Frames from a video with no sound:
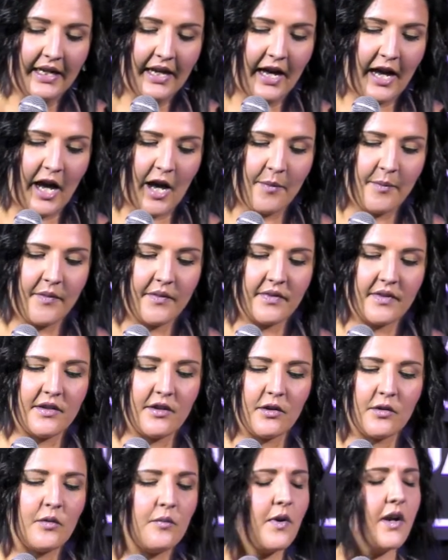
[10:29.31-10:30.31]

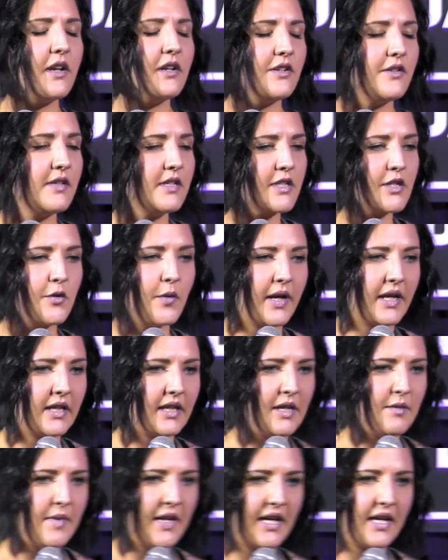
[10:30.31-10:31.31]
You're going to want to do this
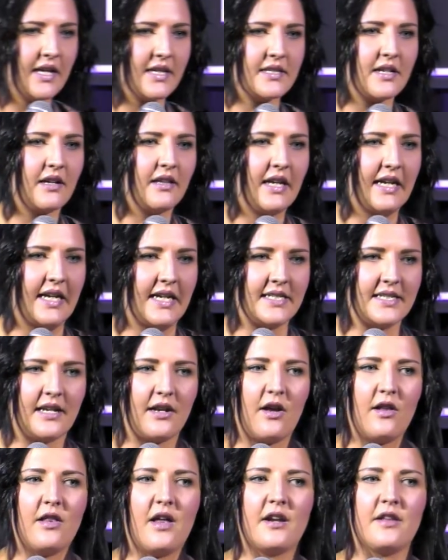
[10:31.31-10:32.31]
quickly because, like I said,
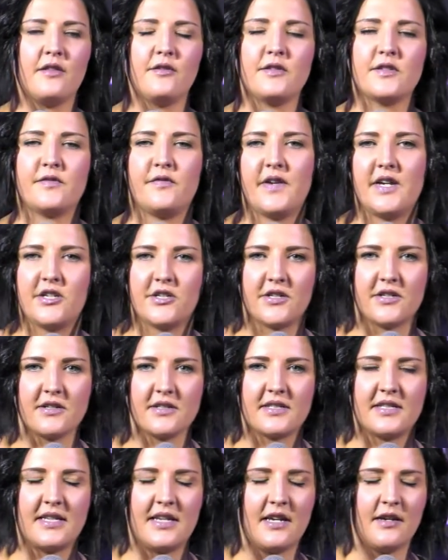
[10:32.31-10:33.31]
a lot of those
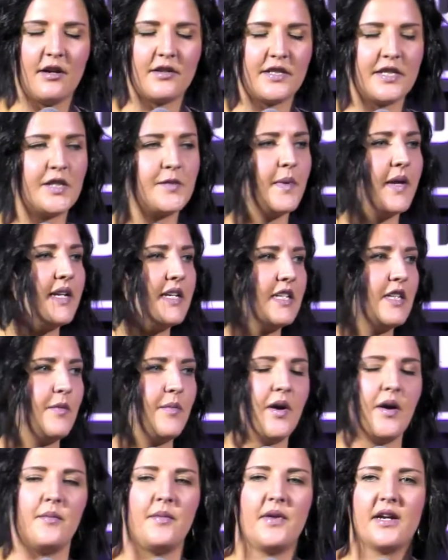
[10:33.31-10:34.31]
features that display to the
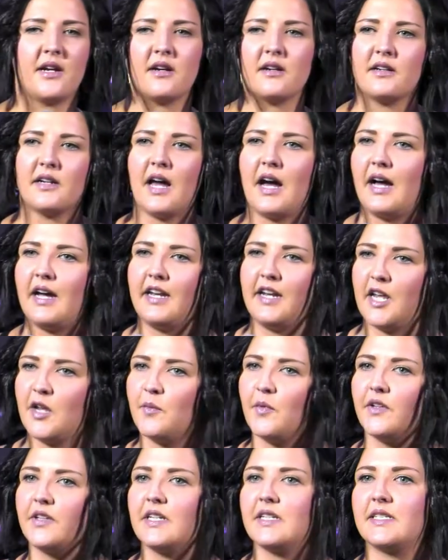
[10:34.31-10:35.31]
public are not
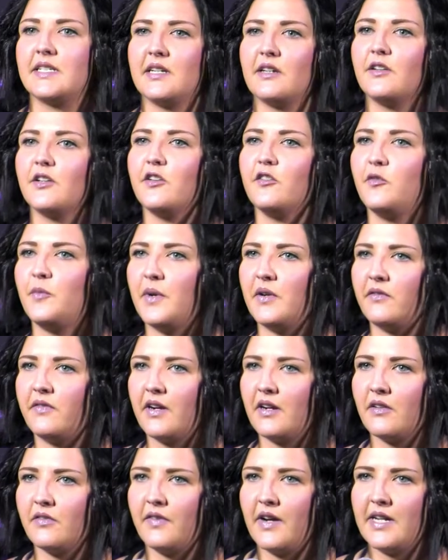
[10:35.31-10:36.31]
enabled until you've been
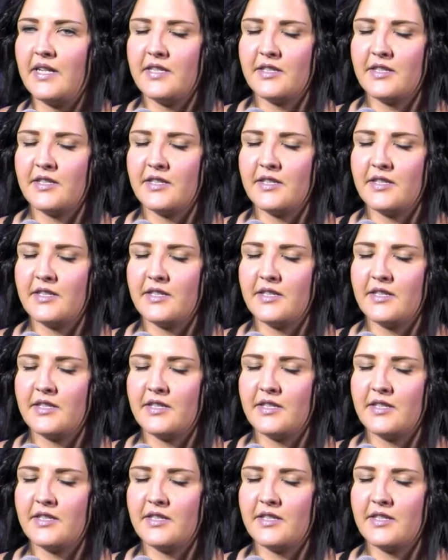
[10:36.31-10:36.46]
verified.